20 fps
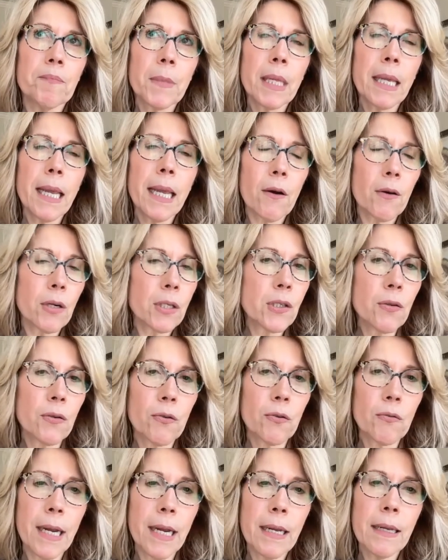carrots are
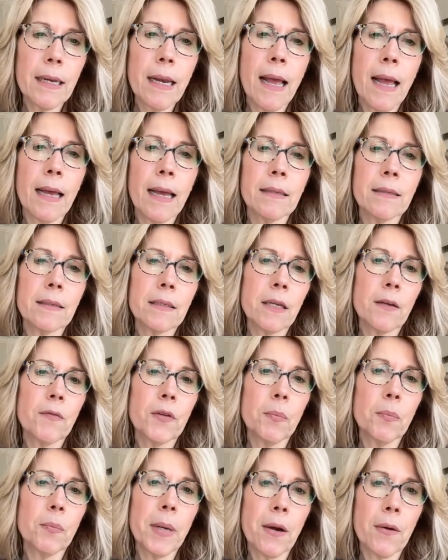great. And if
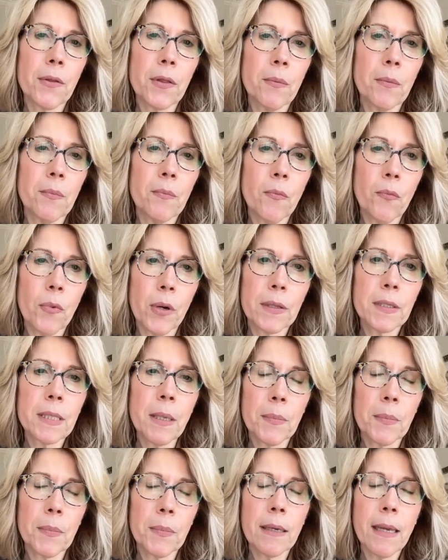you pair them with
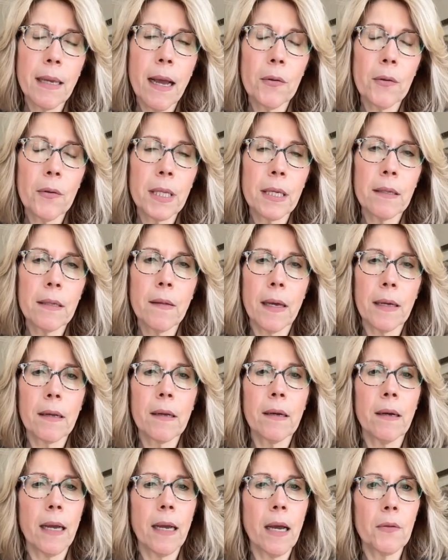something healthy, like
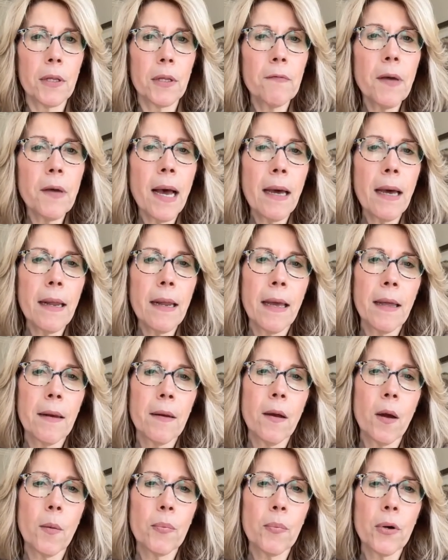a healthy fat
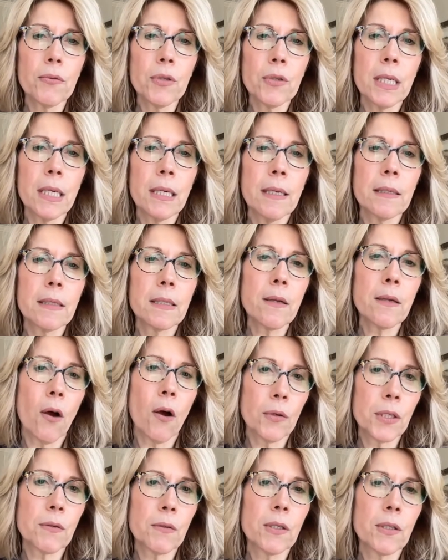and a protein, it
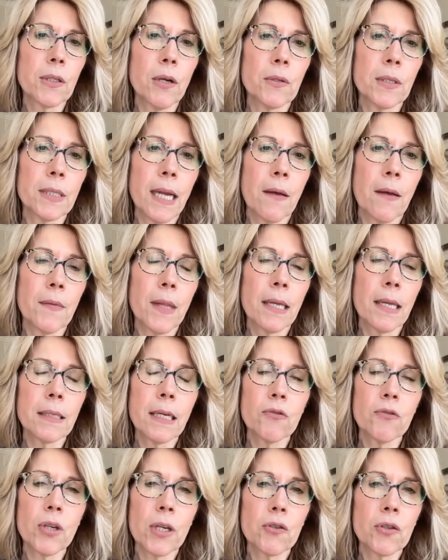also slows down that
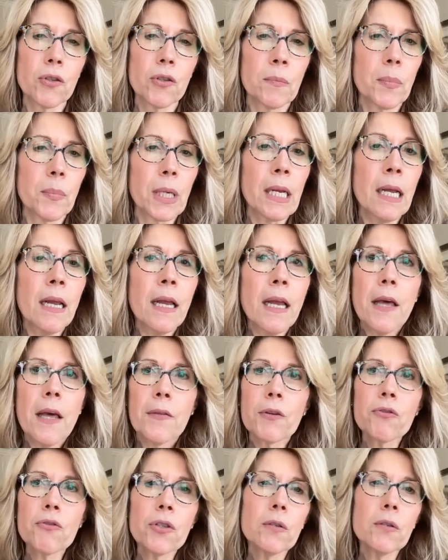digestion. But
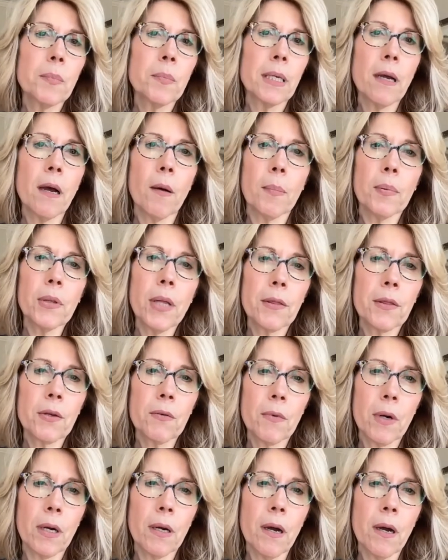there should be a
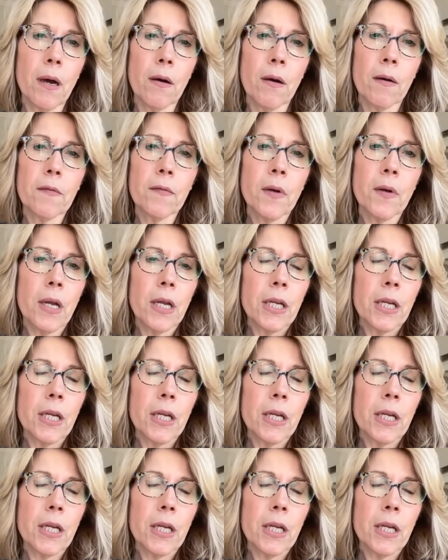plethora of,